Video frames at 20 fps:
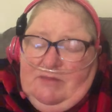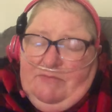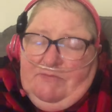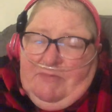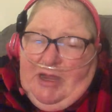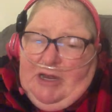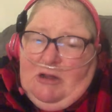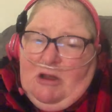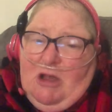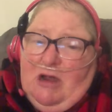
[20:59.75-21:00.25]

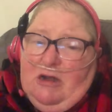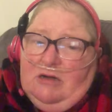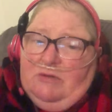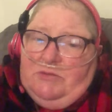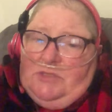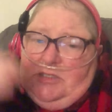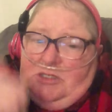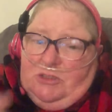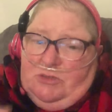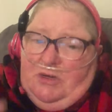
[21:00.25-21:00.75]
my daughter
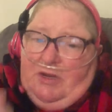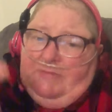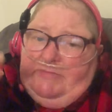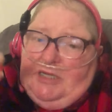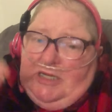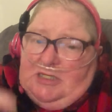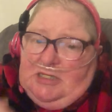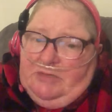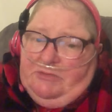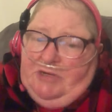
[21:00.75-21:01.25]
was doing
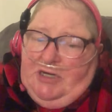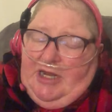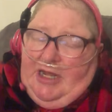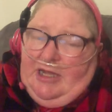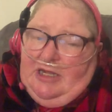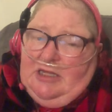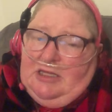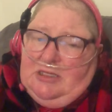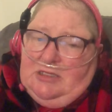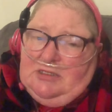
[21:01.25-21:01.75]
updates every day
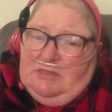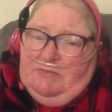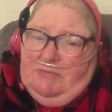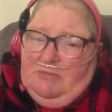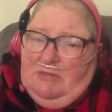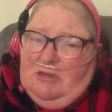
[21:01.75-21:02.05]
because